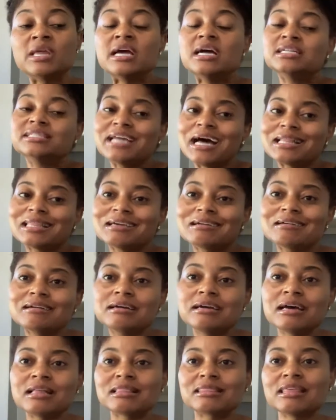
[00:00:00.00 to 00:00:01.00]
Now, the
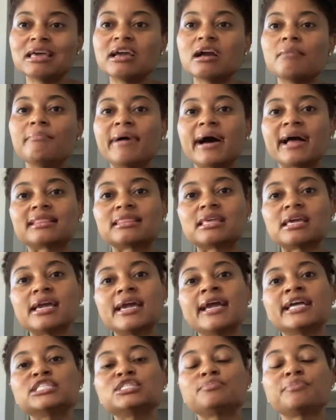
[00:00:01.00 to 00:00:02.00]
good thing about the
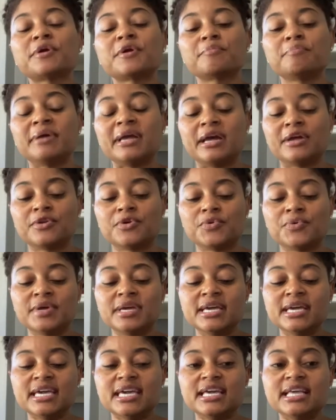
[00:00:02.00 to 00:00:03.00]
expert panel
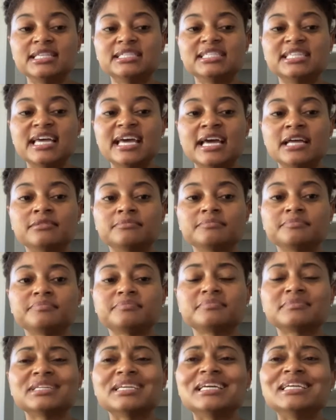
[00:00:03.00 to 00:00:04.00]
is that
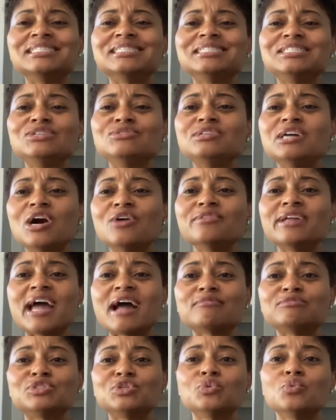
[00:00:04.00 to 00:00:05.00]
you don't
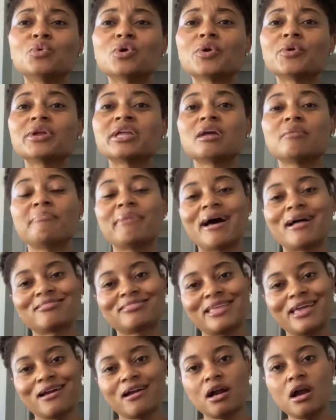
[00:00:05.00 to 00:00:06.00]
have to worry
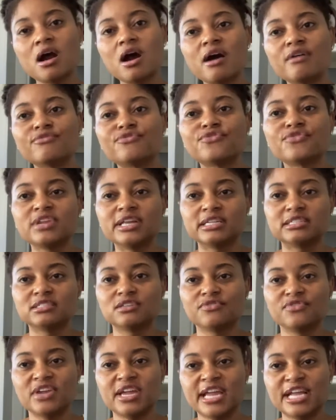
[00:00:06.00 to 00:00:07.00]
about that conflict
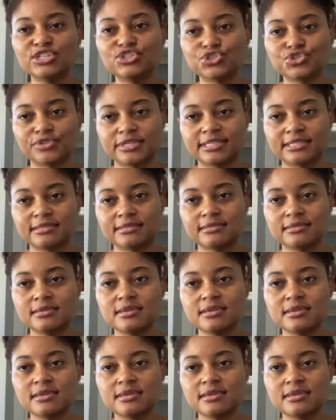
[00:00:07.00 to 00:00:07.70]
of interest.